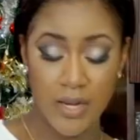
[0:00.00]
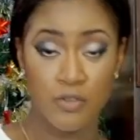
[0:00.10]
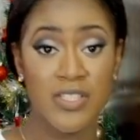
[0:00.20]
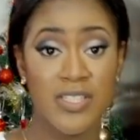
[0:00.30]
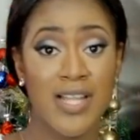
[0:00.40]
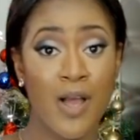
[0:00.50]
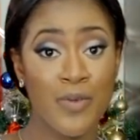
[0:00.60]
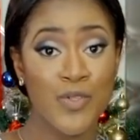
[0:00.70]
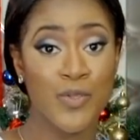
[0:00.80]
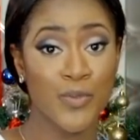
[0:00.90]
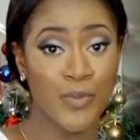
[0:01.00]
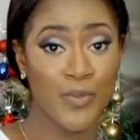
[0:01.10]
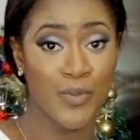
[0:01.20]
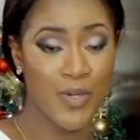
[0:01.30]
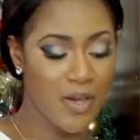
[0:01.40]
And I'll just allow it to
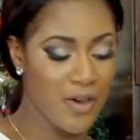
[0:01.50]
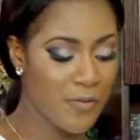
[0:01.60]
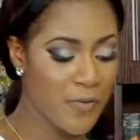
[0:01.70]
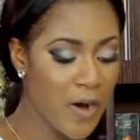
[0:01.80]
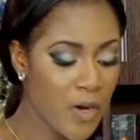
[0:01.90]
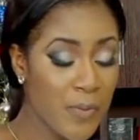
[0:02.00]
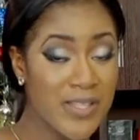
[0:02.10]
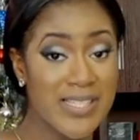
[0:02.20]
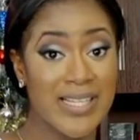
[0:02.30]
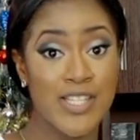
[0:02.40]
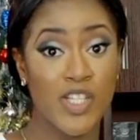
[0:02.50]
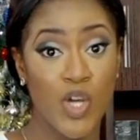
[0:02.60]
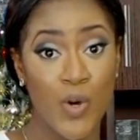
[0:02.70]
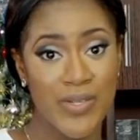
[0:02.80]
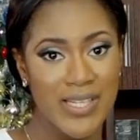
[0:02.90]
fry up until it's
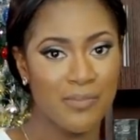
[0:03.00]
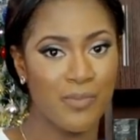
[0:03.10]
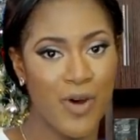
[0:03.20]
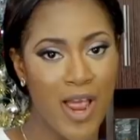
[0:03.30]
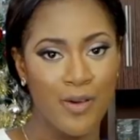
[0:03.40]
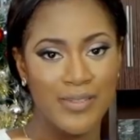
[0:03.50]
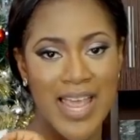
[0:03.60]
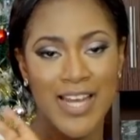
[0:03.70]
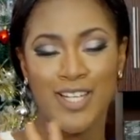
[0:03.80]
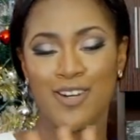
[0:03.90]
golden brown and